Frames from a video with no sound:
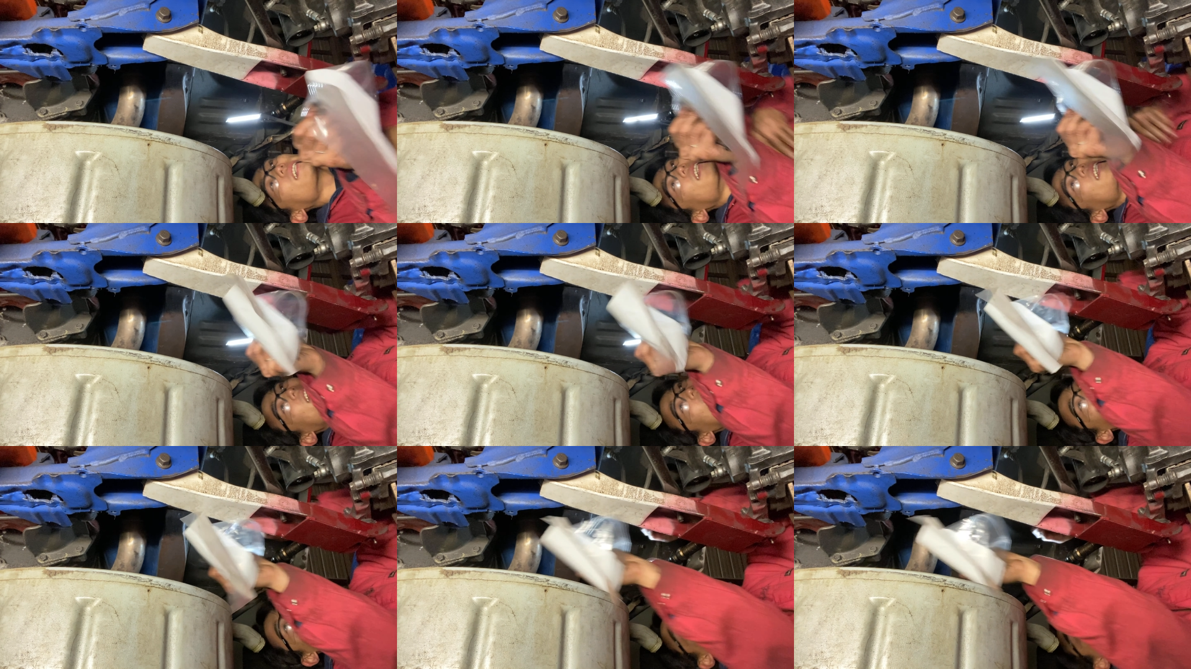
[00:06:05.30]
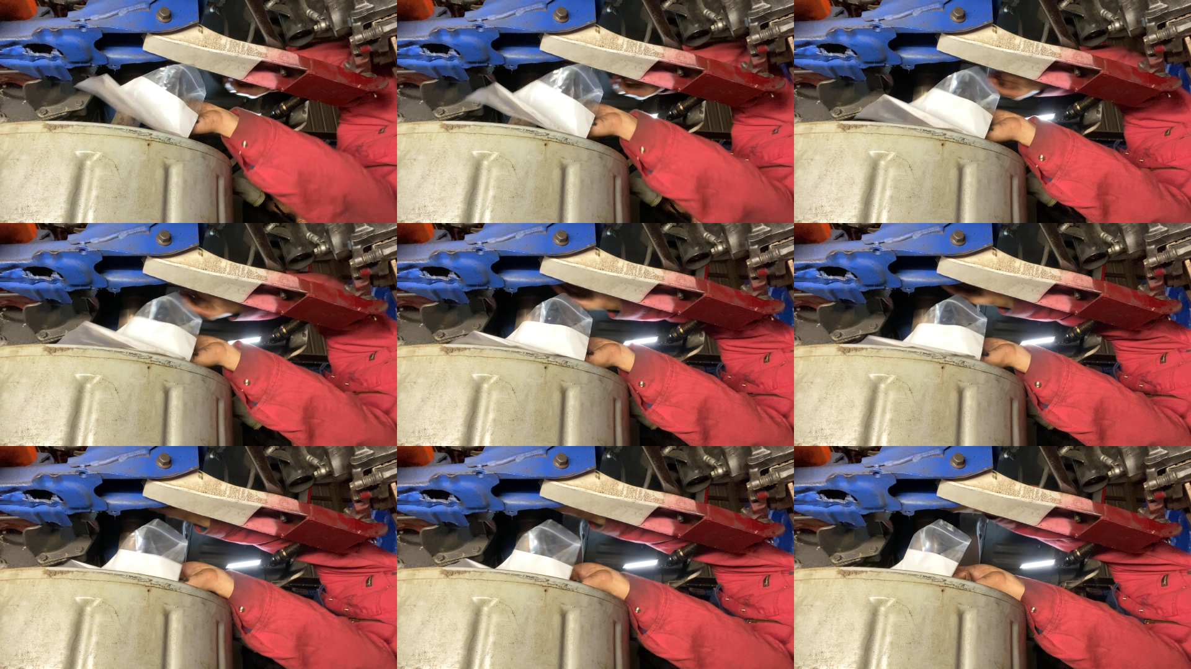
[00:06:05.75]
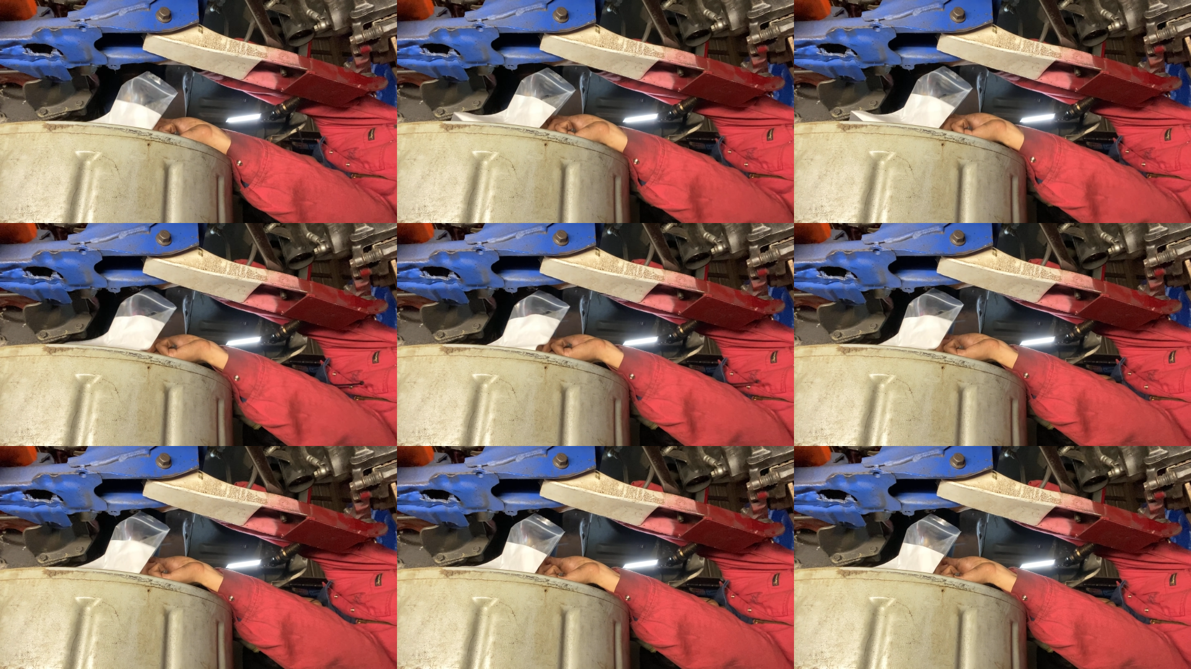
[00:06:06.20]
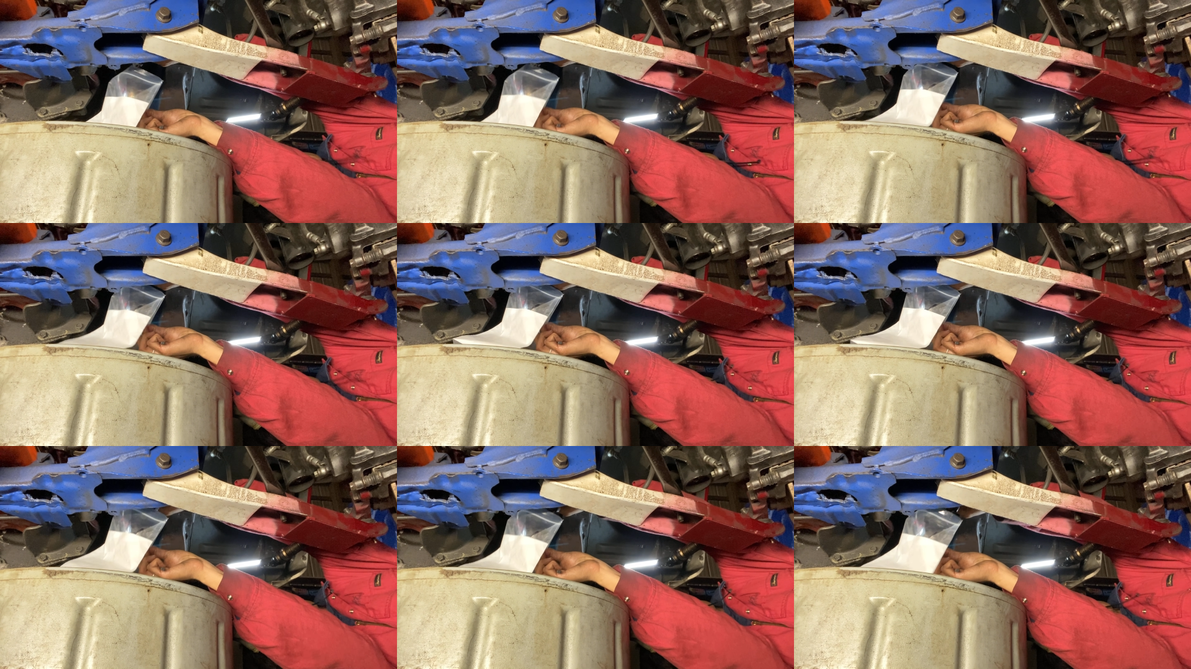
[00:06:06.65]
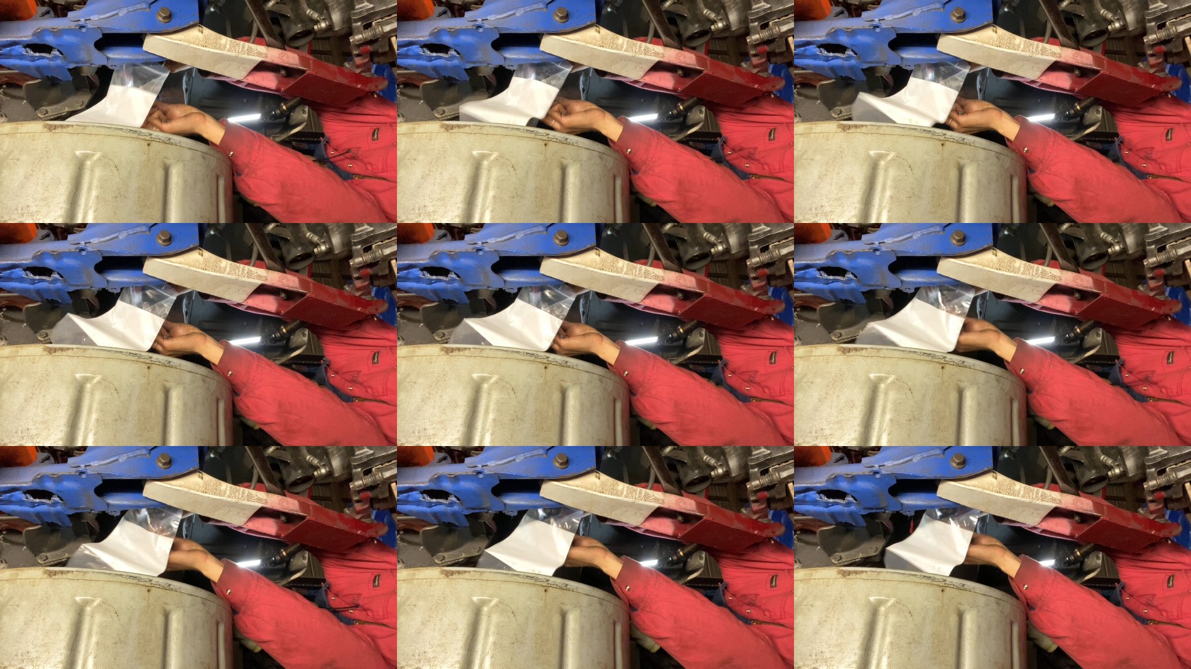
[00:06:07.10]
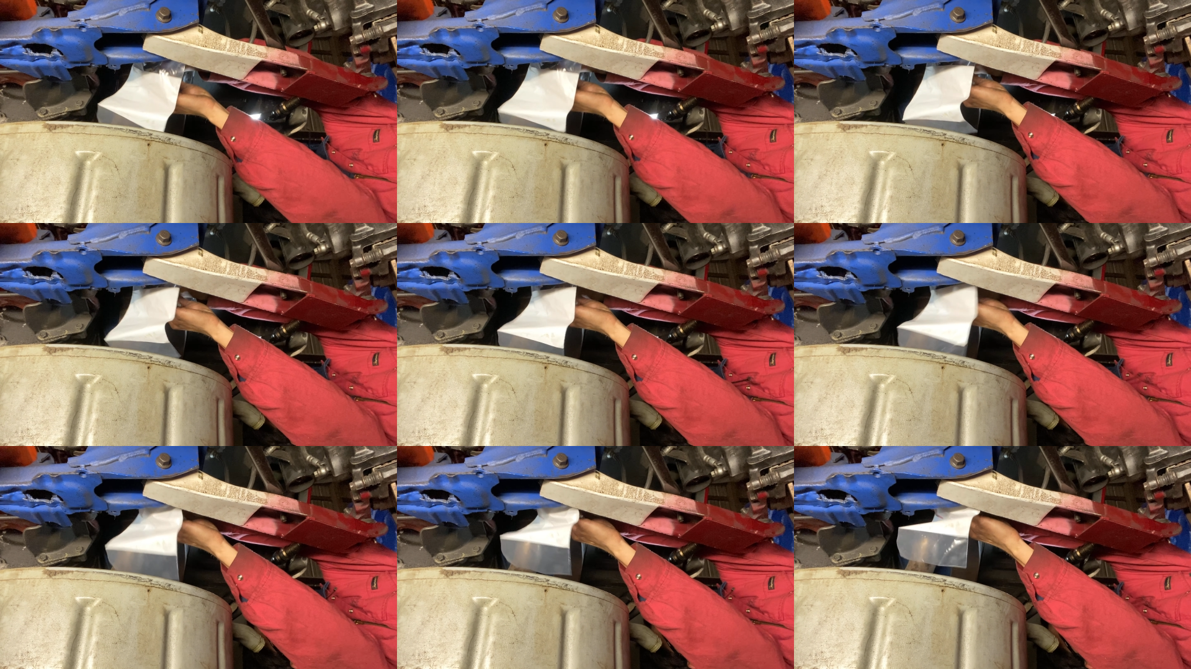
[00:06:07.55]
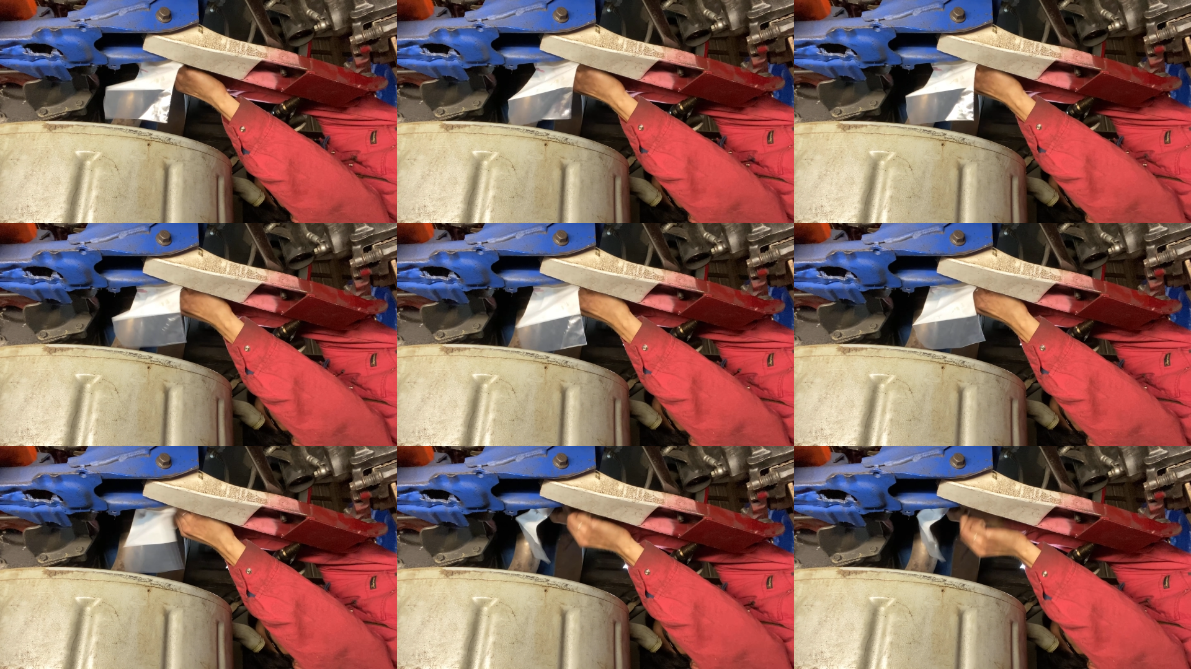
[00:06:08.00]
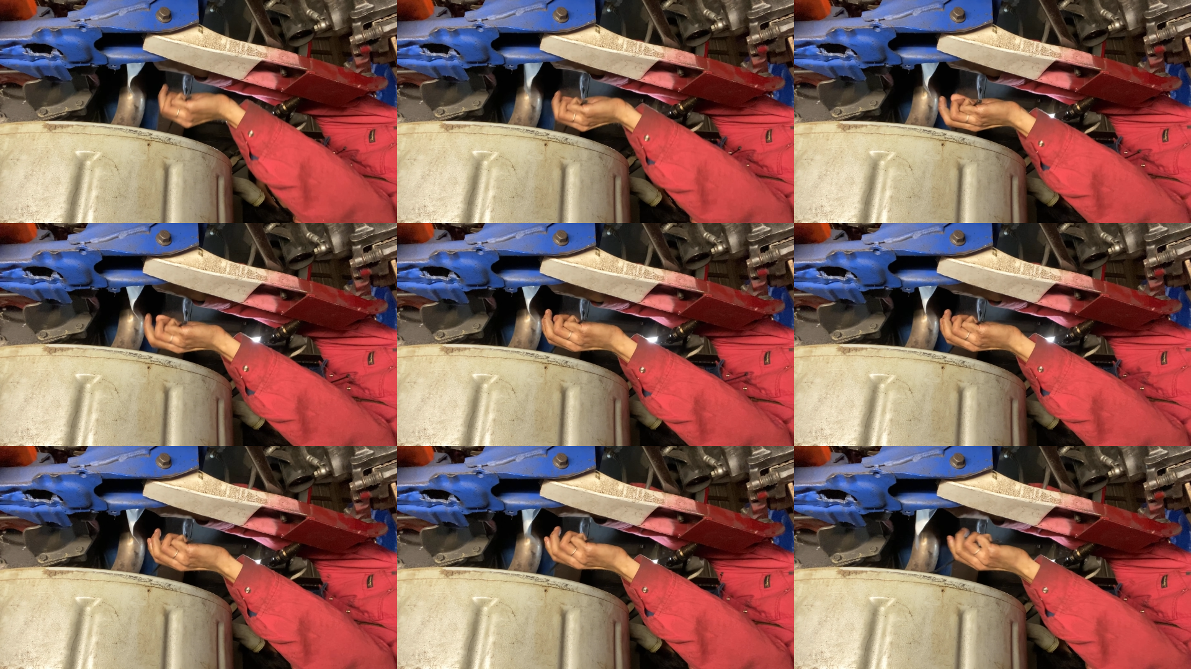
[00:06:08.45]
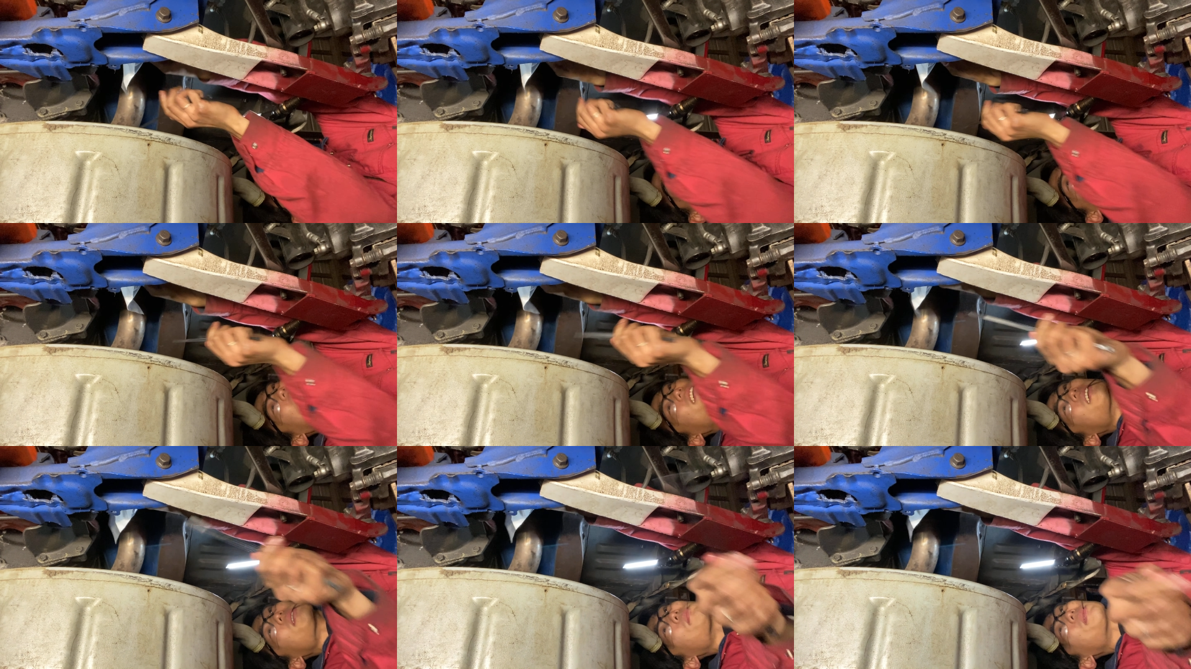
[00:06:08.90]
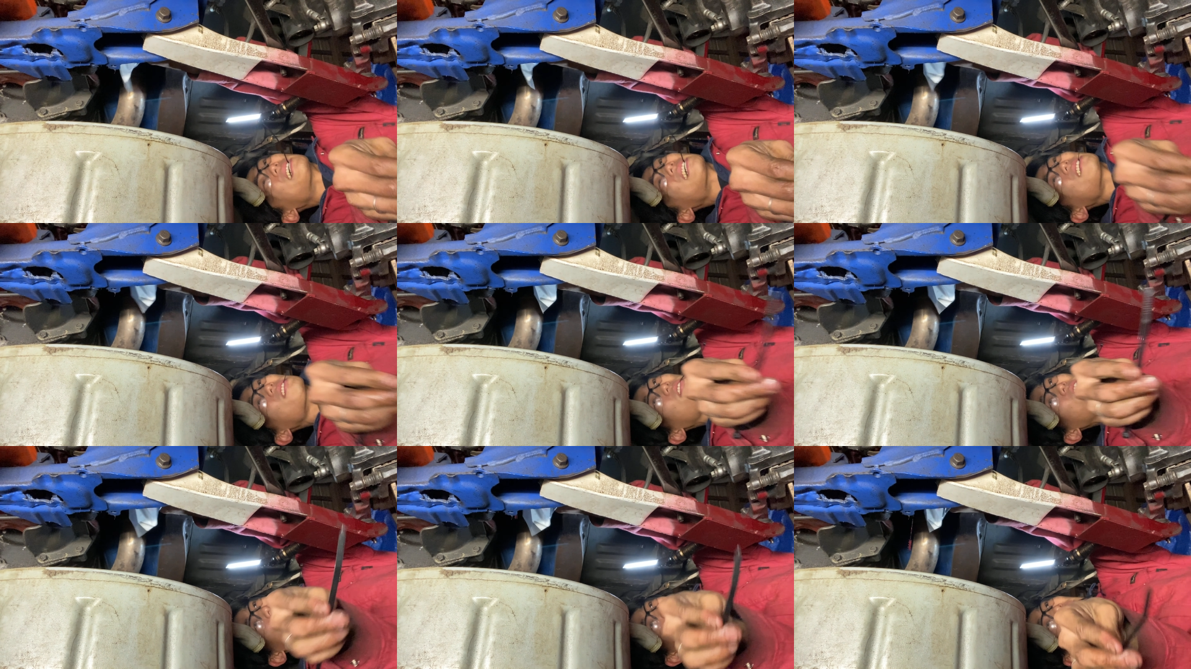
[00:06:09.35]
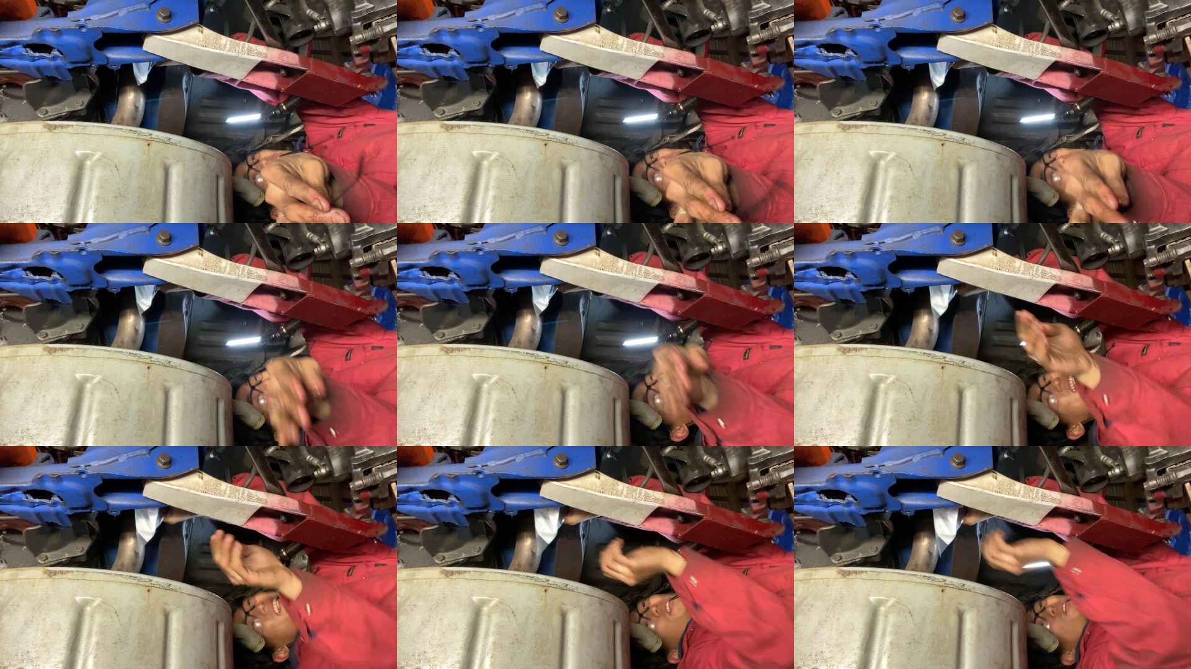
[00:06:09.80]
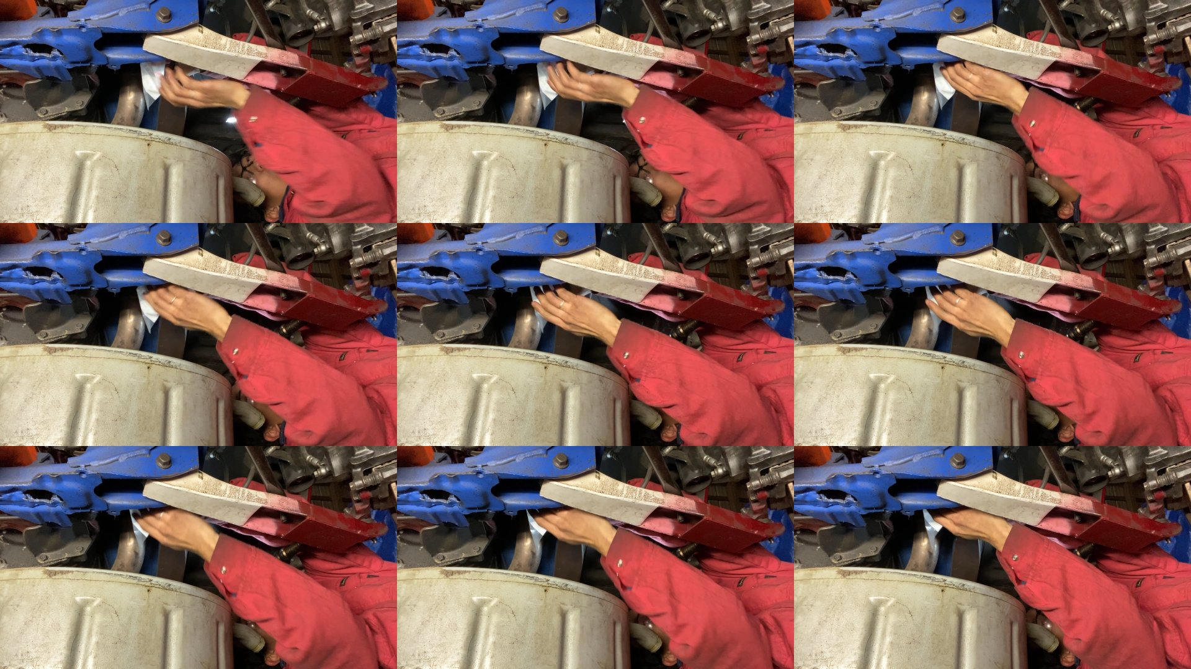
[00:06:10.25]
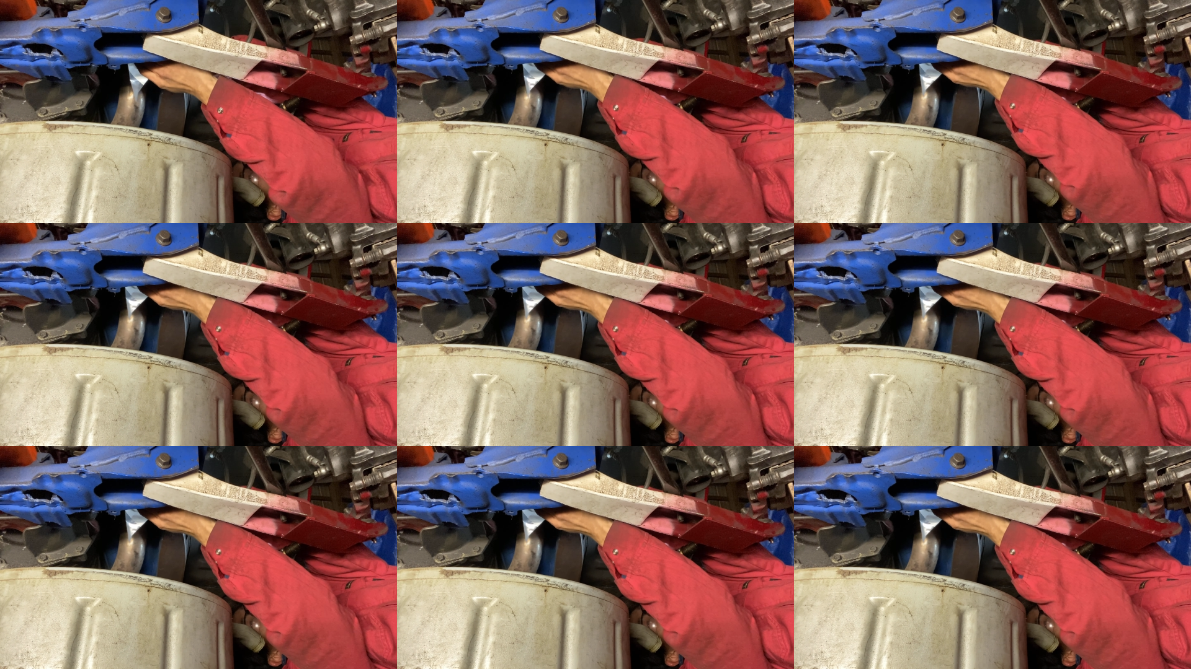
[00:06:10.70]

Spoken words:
[unreadable: no face in view]